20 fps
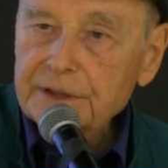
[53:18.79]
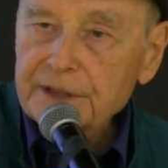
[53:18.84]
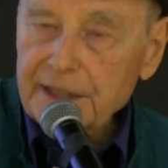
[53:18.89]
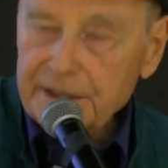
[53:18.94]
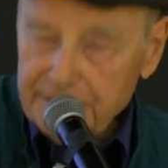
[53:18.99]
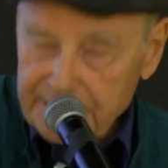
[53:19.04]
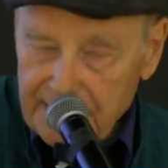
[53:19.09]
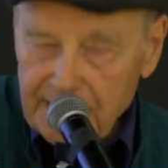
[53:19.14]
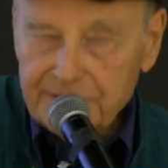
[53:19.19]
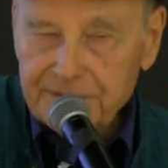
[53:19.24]

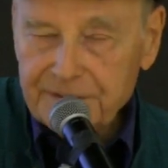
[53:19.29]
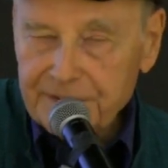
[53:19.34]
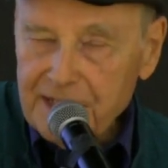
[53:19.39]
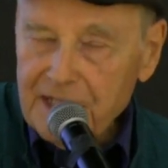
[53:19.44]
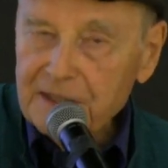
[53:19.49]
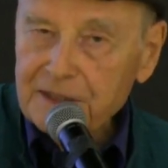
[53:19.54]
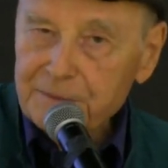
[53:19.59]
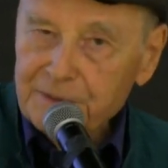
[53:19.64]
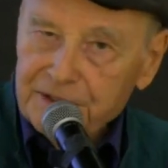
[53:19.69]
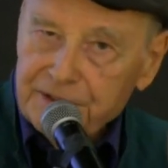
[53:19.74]
And yes, the
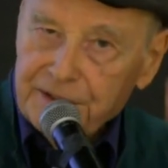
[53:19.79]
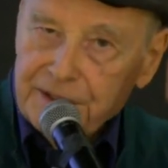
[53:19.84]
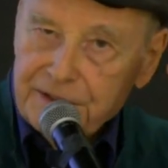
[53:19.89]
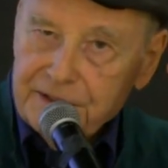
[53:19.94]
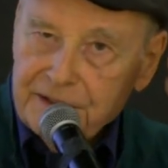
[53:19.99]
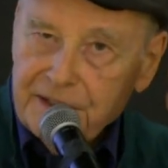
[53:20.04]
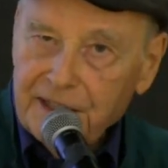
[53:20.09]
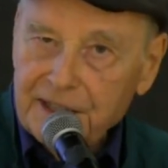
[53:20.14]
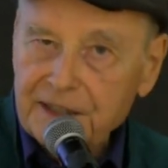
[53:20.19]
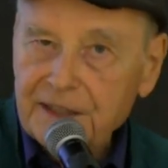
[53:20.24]
alchemists
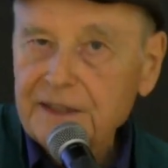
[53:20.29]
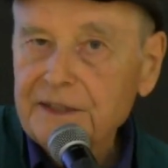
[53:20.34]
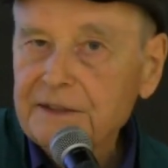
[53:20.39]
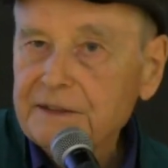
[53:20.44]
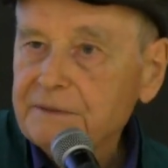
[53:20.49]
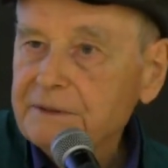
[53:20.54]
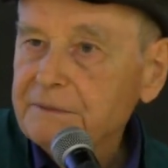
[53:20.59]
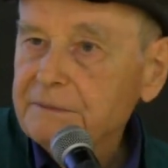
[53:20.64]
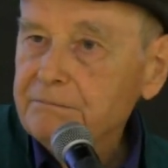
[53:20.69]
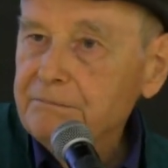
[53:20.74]
did take
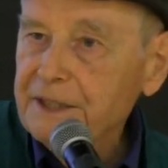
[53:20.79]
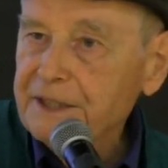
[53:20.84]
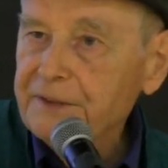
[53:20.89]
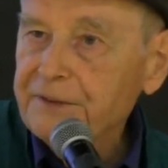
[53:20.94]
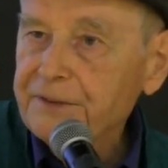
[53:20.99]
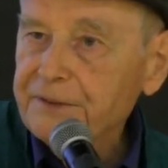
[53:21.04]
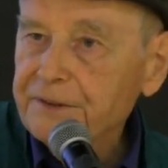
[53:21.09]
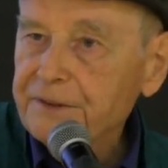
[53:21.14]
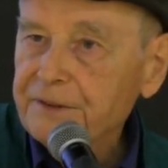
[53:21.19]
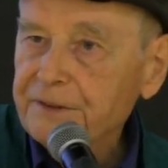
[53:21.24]

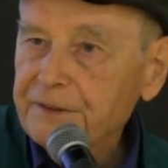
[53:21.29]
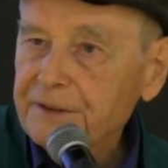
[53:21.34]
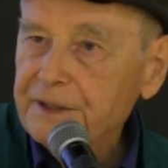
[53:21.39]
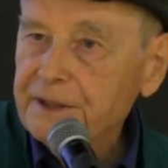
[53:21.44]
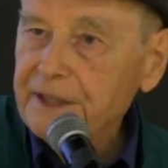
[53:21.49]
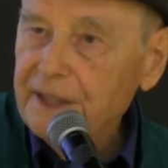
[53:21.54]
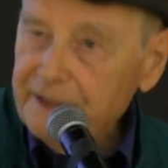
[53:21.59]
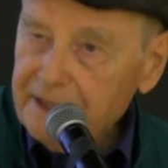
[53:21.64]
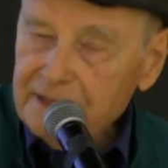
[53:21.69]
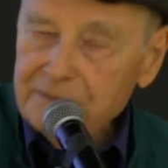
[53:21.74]
medicines,
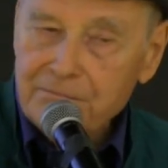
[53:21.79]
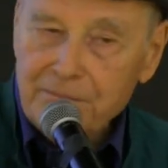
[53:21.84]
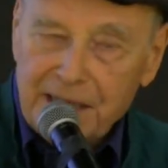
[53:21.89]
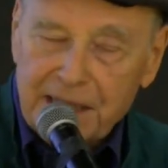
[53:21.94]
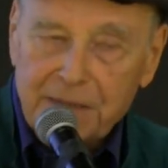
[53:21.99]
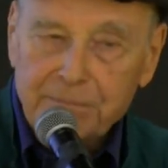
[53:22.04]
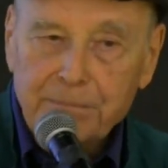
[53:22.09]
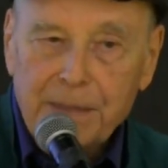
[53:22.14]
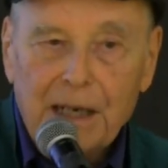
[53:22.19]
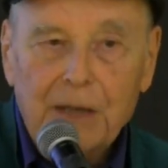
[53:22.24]
and they didn't
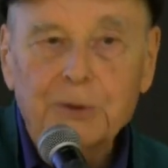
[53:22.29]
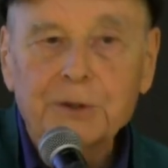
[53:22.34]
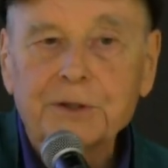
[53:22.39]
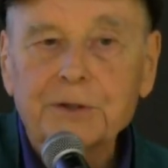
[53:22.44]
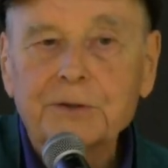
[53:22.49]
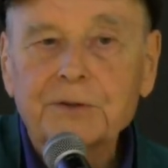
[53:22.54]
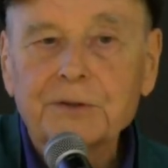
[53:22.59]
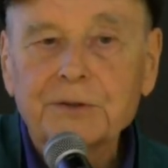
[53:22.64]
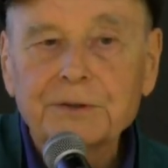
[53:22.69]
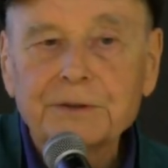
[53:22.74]
make
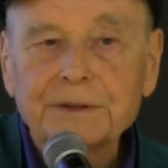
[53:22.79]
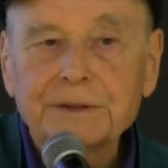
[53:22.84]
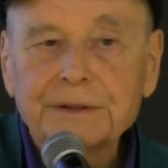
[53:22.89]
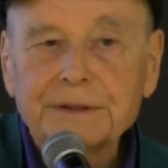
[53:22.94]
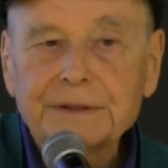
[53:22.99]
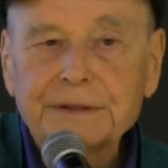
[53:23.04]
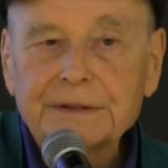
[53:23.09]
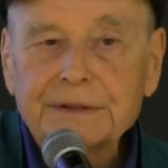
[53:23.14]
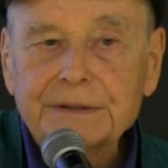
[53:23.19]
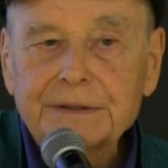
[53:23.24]
powders,
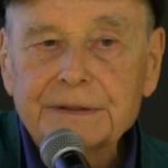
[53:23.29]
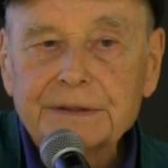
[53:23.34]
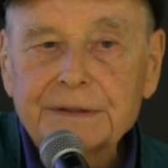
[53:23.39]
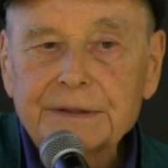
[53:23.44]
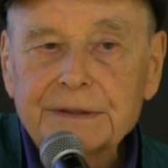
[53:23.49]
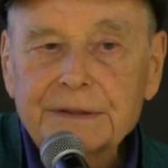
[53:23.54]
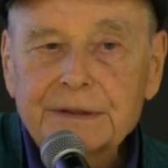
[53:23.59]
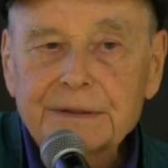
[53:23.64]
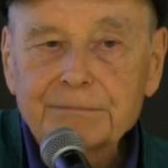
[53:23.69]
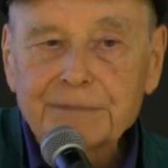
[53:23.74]

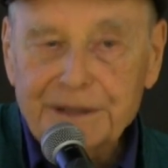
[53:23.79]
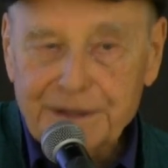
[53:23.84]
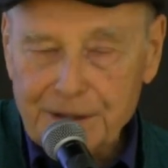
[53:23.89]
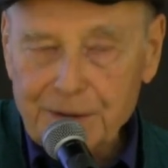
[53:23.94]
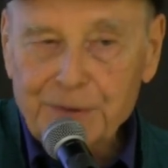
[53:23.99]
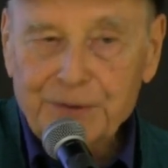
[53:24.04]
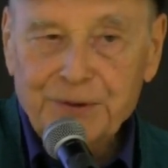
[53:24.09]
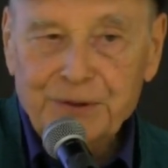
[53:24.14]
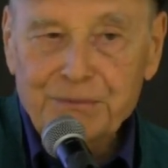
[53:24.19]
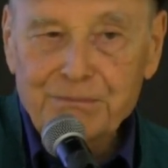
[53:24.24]
but they
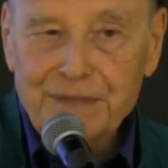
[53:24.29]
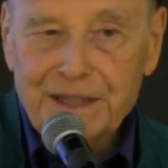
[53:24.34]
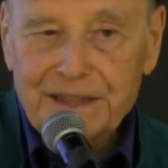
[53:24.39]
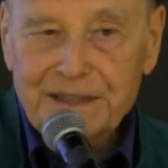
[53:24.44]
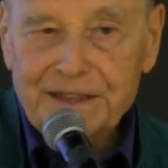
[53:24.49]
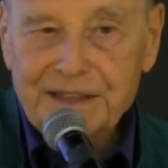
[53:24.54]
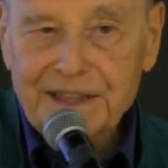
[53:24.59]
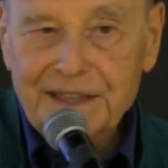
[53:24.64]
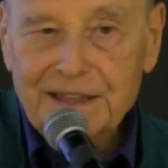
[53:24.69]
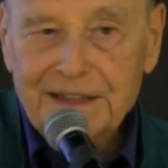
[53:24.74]
also
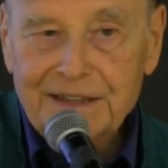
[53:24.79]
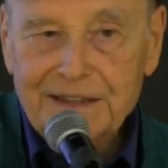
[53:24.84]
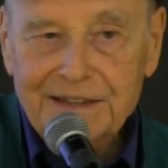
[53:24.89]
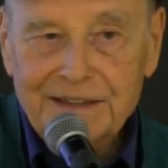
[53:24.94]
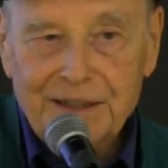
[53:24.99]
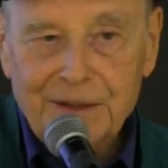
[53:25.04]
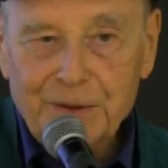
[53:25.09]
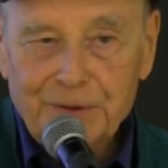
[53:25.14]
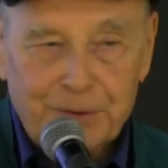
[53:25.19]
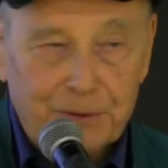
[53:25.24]
meditated,
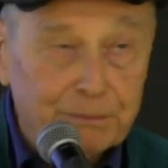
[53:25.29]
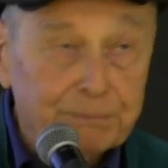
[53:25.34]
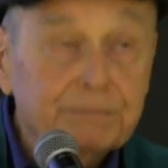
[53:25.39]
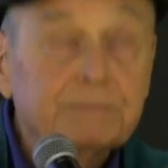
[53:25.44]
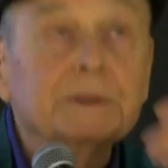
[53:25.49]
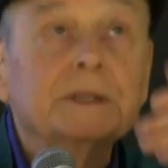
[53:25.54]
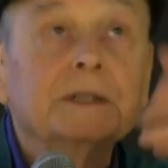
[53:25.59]
and they also